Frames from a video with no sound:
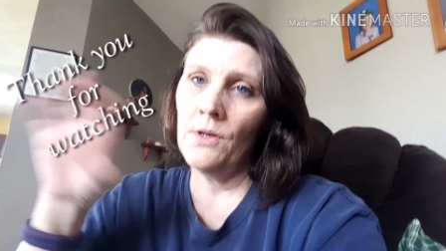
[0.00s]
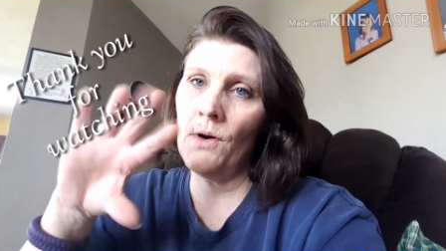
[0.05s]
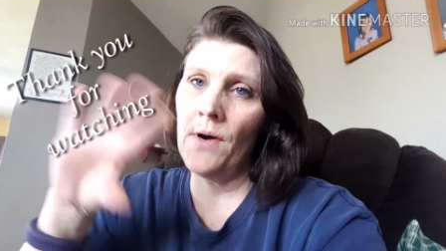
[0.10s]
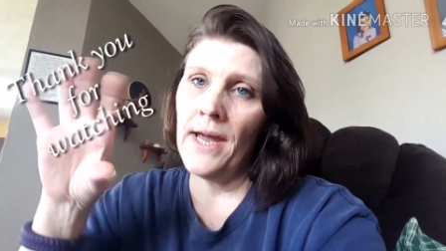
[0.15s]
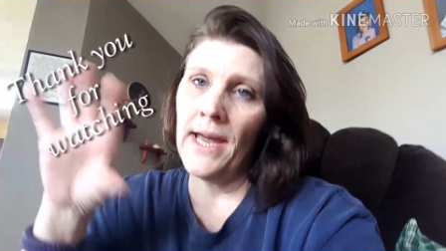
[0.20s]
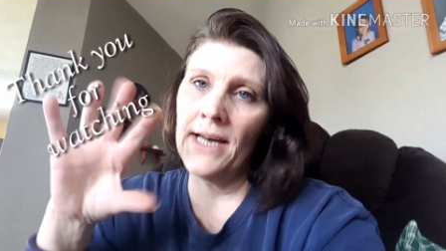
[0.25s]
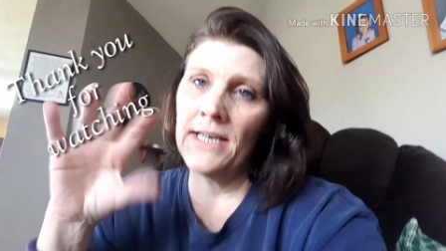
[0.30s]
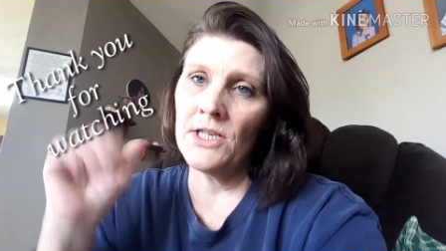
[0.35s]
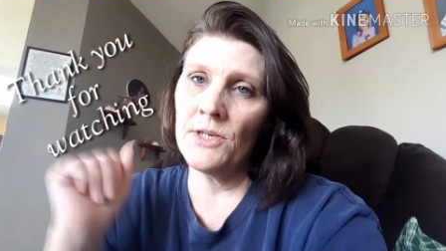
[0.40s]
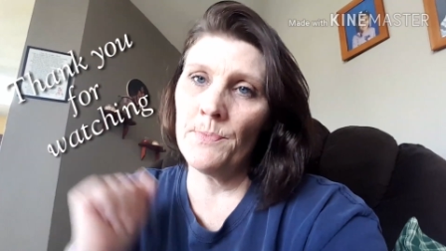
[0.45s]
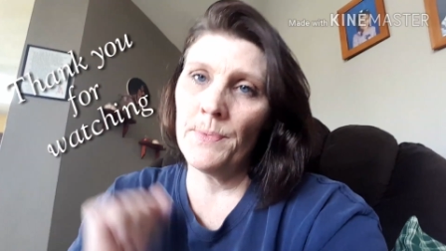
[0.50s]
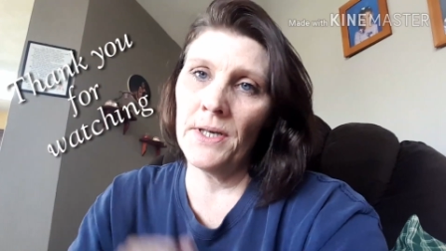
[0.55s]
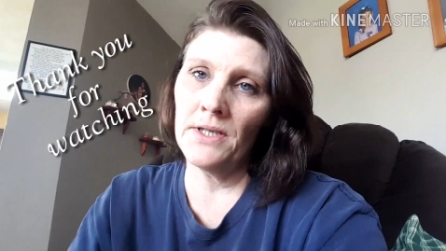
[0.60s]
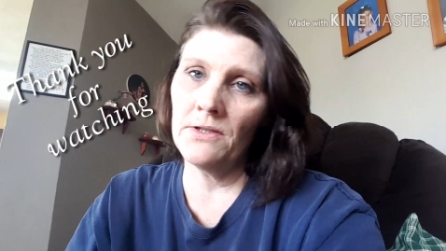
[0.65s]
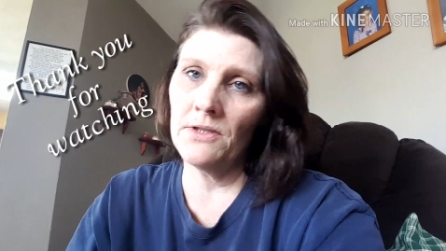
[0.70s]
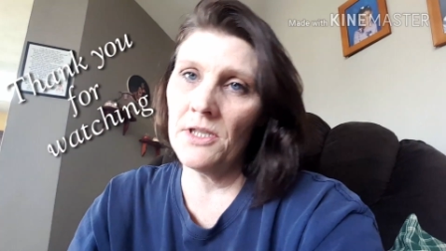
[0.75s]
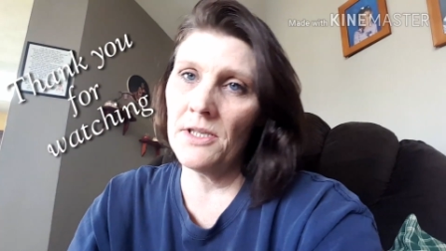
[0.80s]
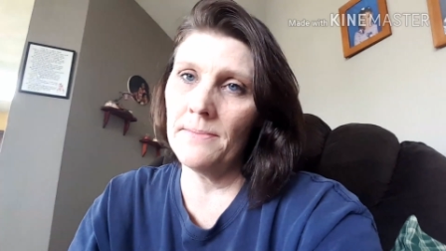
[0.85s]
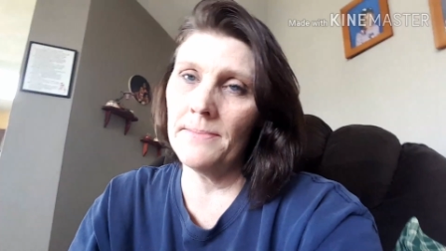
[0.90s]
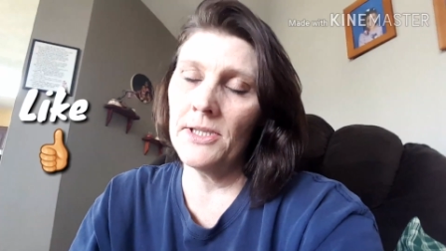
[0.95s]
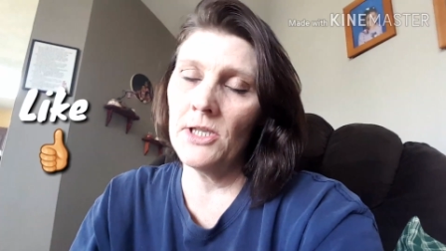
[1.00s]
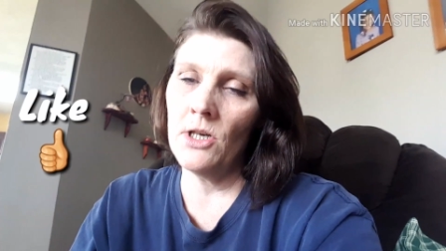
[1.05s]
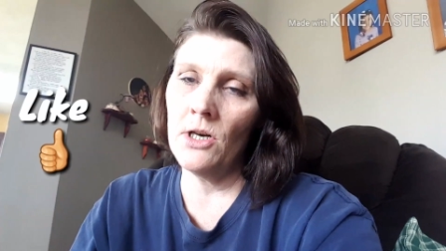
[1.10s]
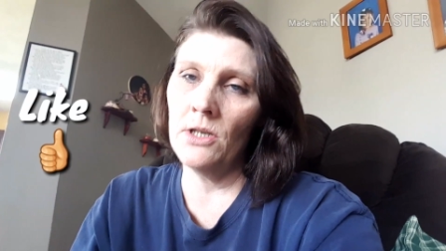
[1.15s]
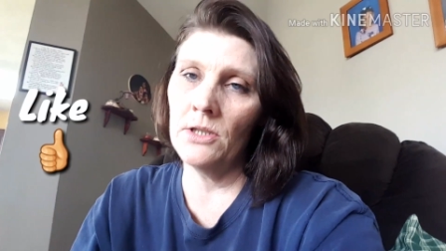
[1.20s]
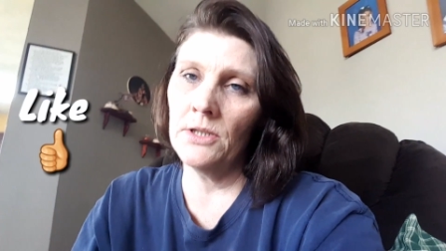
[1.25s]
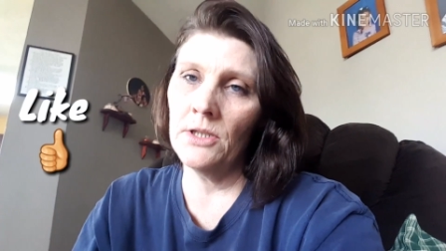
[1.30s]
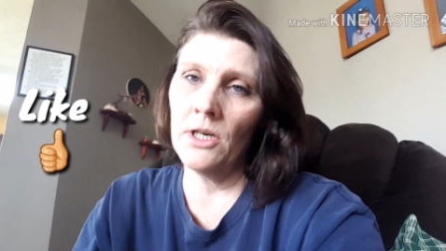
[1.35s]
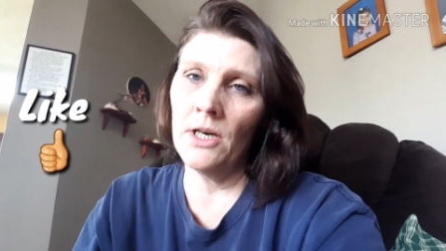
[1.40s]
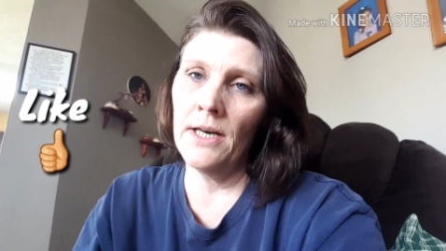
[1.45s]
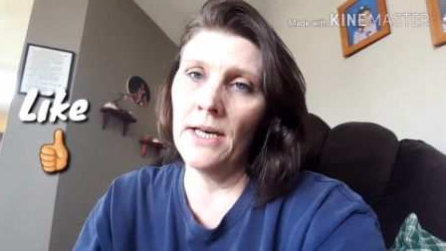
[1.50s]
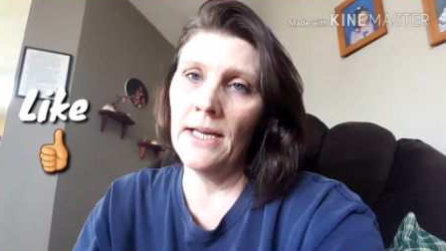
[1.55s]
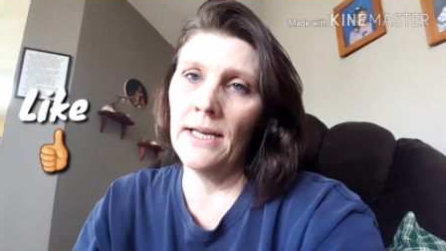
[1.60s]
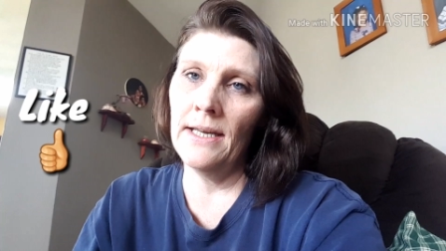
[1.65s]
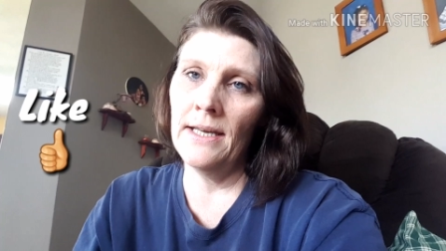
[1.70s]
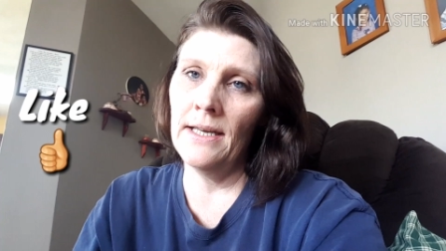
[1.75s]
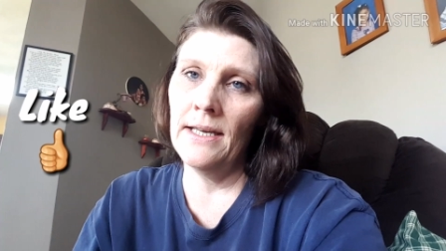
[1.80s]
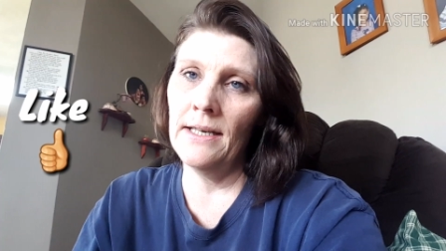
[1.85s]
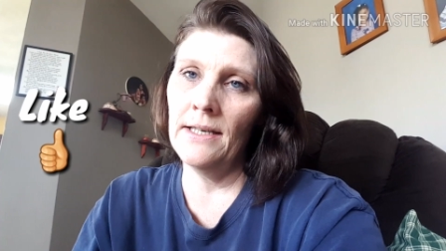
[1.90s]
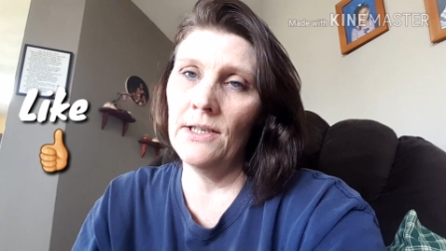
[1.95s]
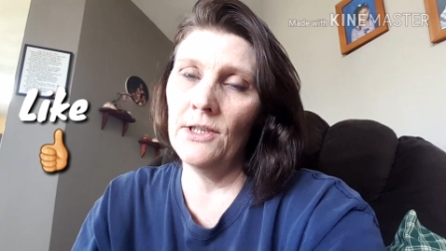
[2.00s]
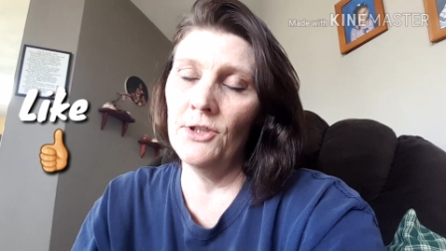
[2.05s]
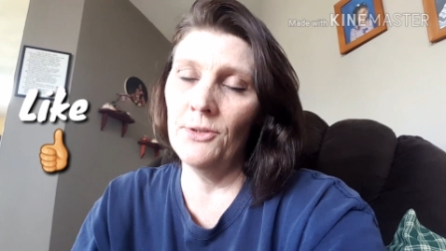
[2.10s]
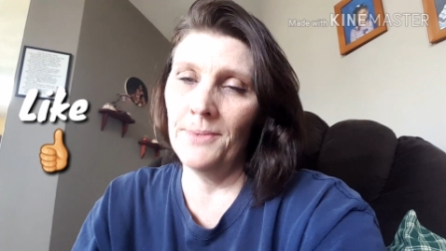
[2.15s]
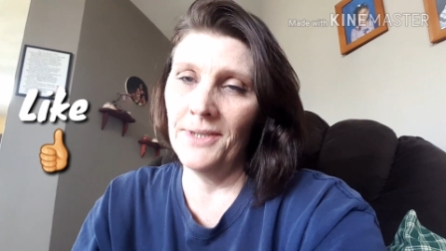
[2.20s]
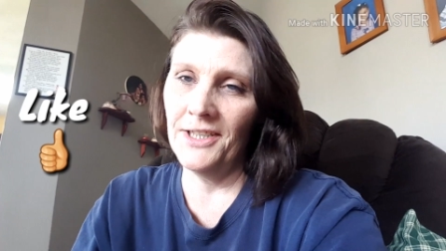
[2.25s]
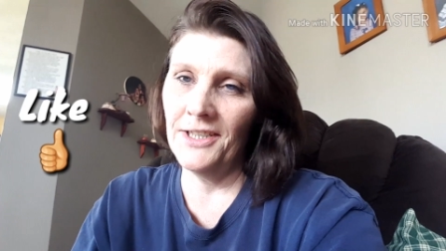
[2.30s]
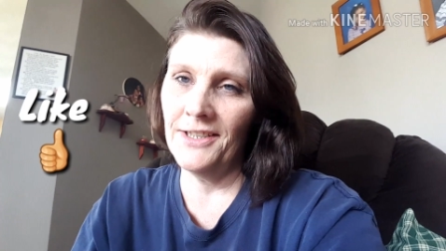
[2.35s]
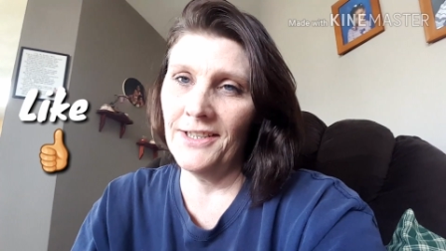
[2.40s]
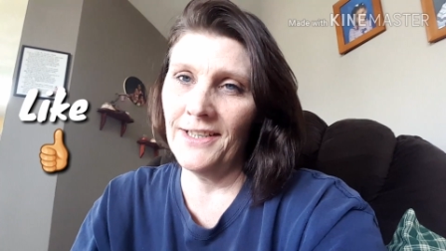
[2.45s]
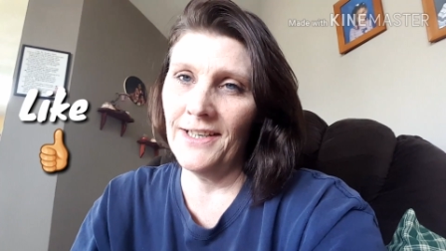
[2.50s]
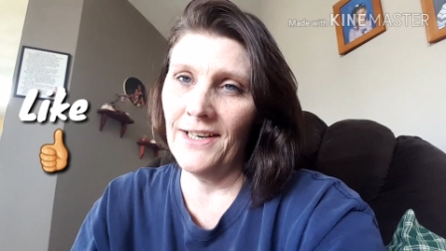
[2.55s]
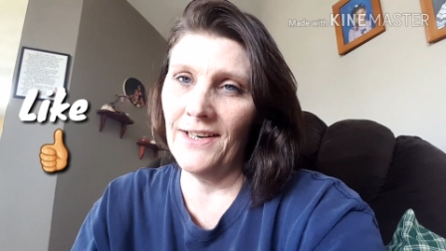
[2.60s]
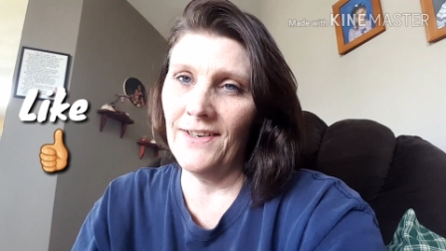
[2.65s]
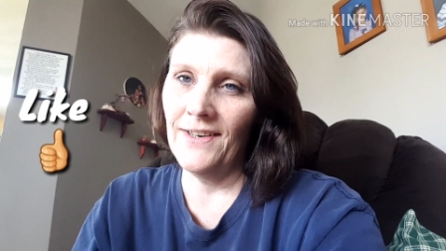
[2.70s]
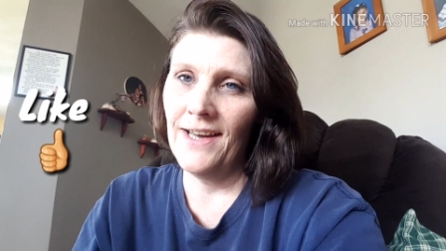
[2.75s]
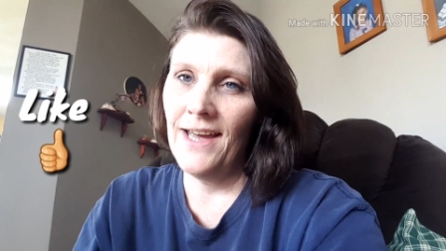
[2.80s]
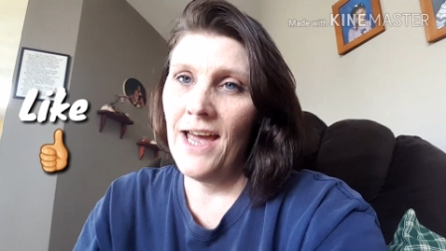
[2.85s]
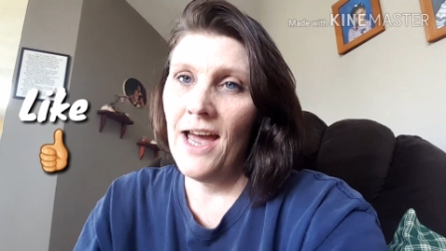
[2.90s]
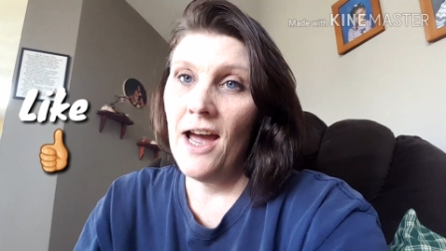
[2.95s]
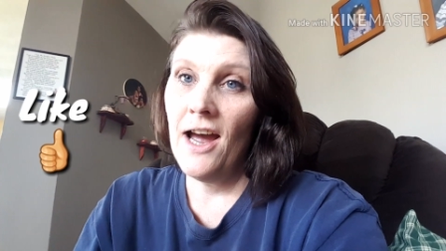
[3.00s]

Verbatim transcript: go ahead and sprinkle some salt on it and you'll be good to go.